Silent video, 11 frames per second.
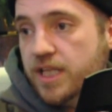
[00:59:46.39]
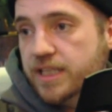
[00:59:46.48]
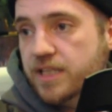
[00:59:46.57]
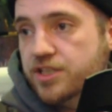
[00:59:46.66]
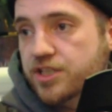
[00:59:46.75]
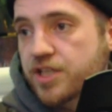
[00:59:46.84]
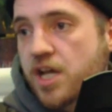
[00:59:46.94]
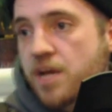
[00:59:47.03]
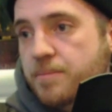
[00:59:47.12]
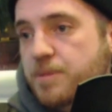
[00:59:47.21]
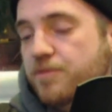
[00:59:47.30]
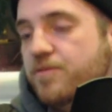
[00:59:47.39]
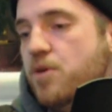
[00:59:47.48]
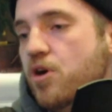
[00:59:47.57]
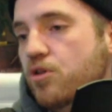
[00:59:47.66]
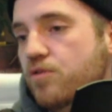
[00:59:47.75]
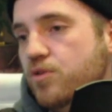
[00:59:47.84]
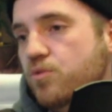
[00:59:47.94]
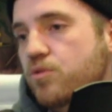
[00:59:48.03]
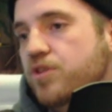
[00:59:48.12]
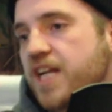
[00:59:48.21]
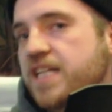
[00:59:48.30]
Like that, it's just people from all over the
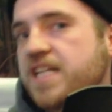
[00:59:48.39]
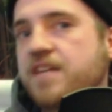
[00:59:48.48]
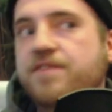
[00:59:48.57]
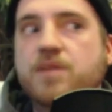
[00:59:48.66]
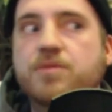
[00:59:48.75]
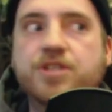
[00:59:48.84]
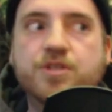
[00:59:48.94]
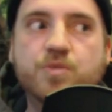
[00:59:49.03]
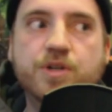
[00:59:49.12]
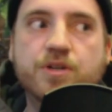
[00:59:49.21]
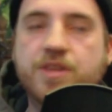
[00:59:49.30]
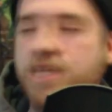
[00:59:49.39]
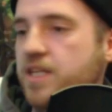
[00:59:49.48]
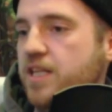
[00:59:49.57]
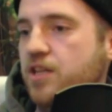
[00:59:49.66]
world that identify with this weird thing,